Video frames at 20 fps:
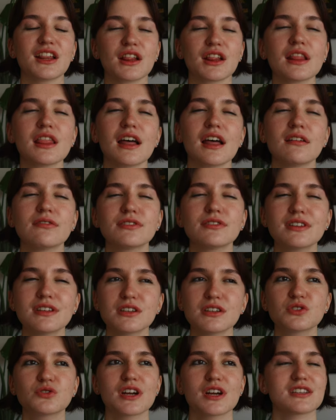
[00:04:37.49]
loved
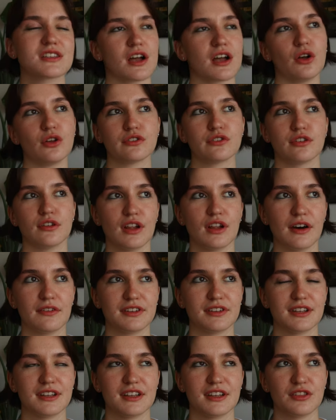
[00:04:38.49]
the dress, I also
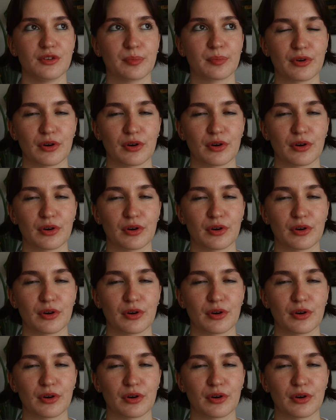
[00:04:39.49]
loved it in the